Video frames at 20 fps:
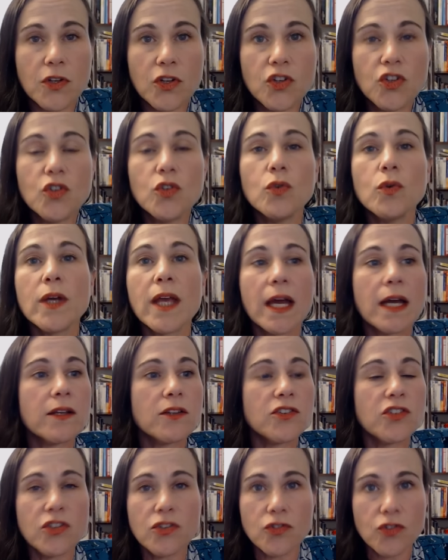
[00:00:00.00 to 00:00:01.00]
You get
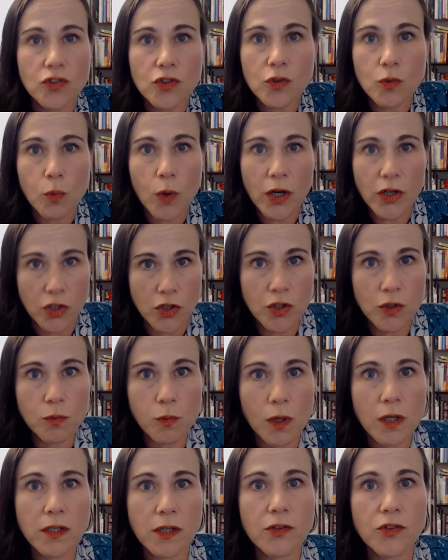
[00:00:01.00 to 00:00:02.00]
to do what you
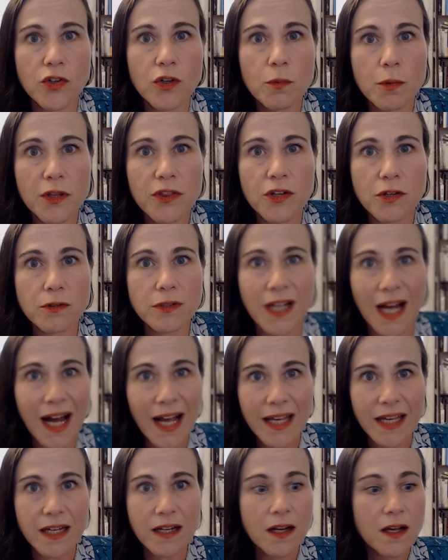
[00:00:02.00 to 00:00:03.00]
want to do with your
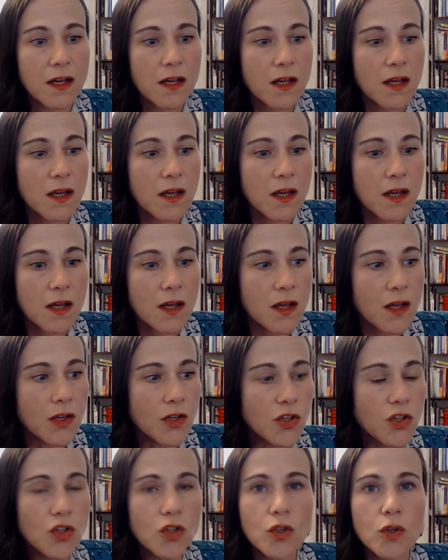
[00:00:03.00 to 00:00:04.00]
diet.
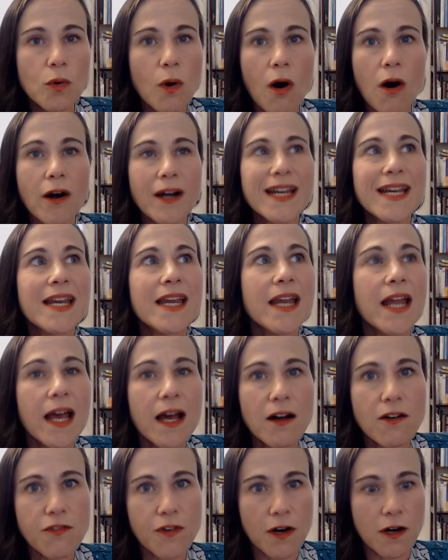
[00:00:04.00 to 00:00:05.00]
You are
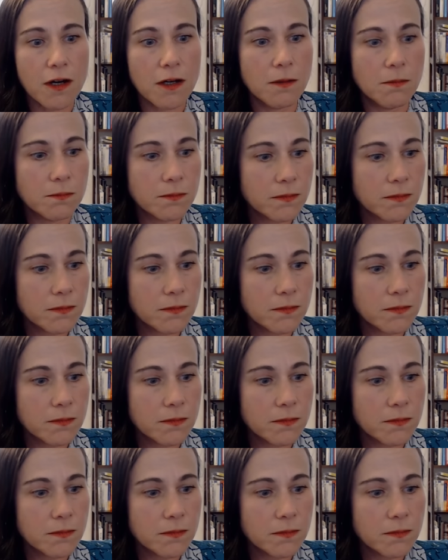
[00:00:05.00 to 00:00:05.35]
never